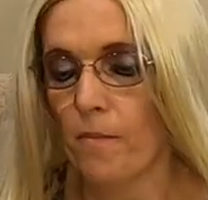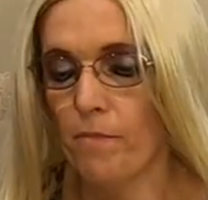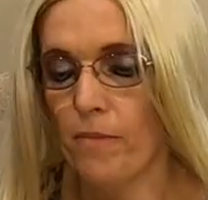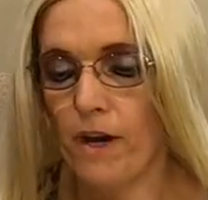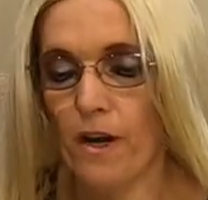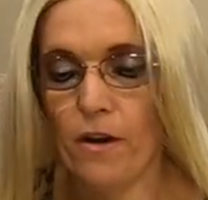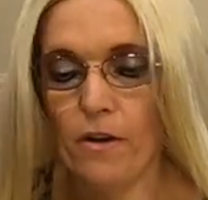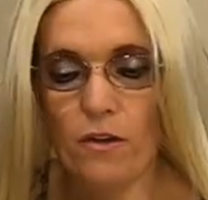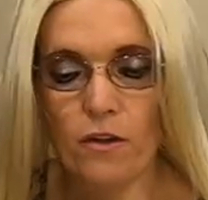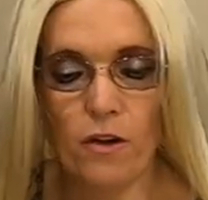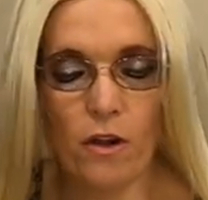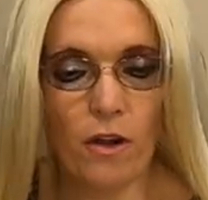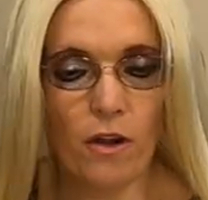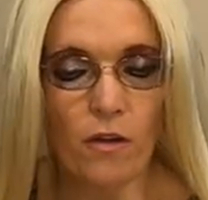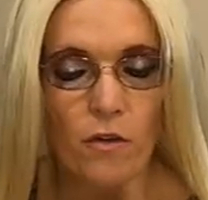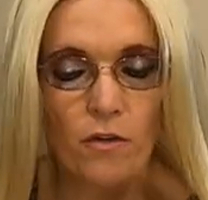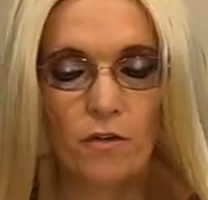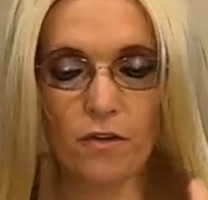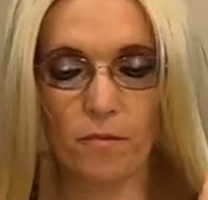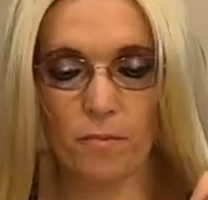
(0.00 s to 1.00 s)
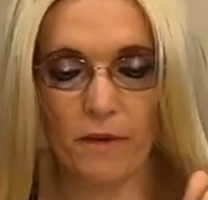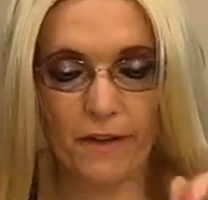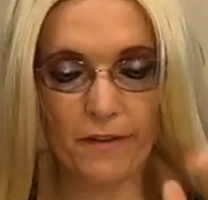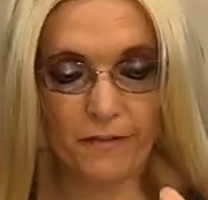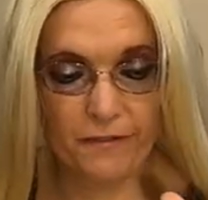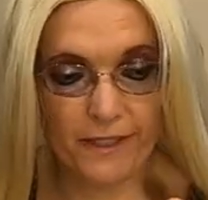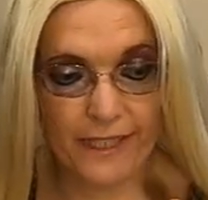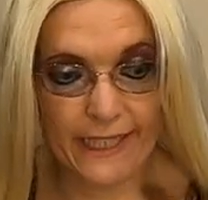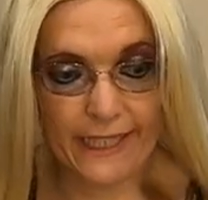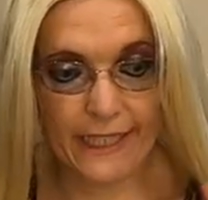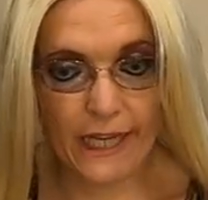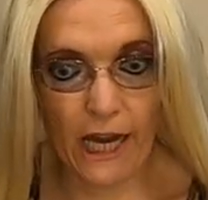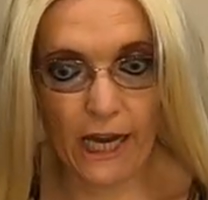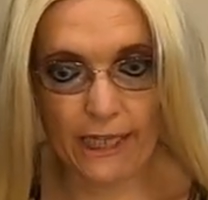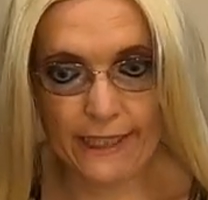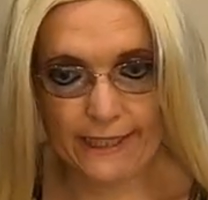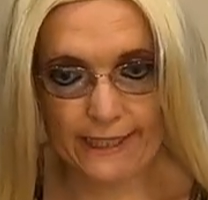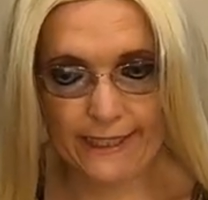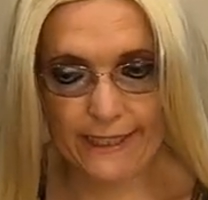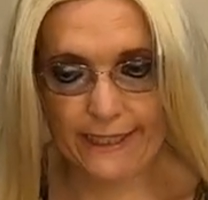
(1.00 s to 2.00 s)
powder all over my
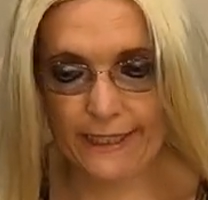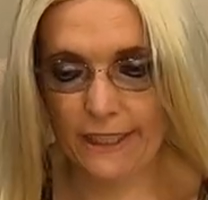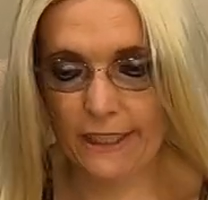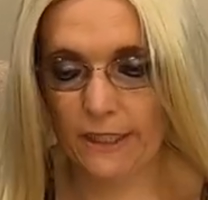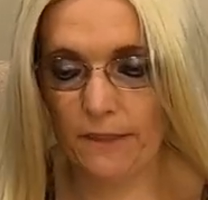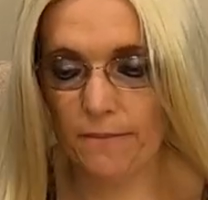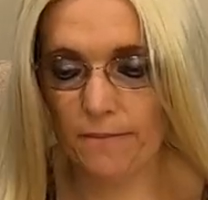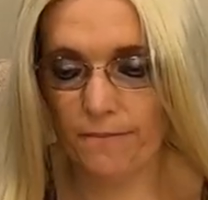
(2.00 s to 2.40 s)
fingers.